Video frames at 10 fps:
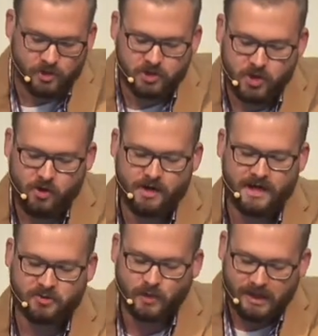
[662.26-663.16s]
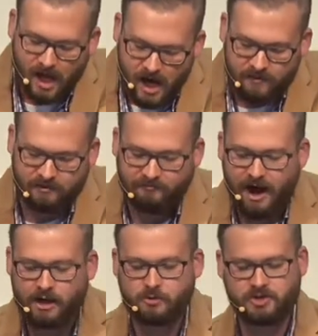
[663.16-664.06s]
maturity as we love and
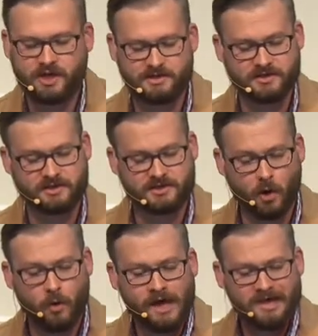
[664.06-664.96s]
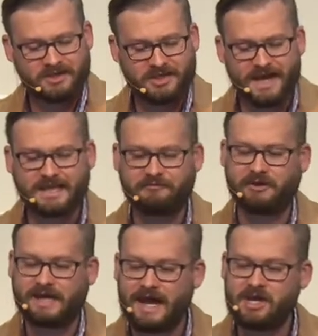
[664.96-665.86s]
follow Jesus. And so
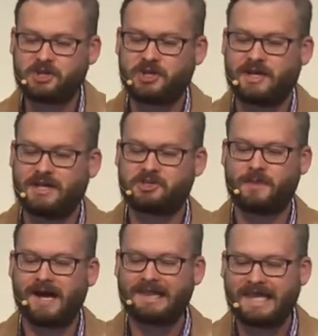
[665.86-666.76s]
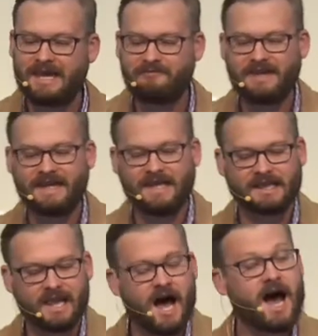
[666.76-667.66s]
sanctification is about living
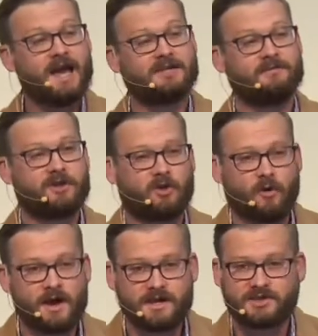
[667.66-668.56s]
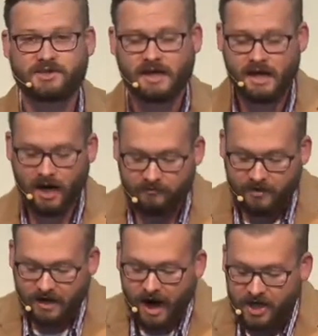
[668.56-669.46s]
in light of the grace of
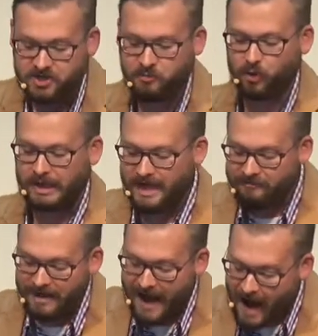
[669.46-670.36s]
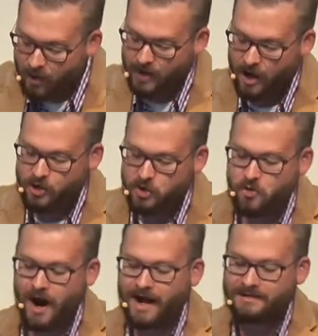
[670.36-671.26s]
the gospel, living out our
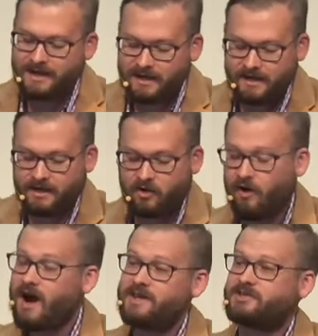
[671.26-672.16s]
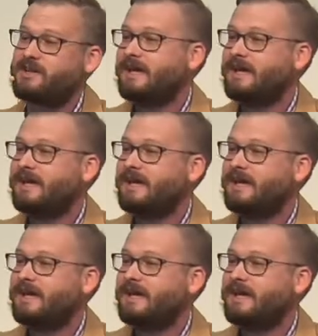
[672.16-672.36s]
new identity in Christ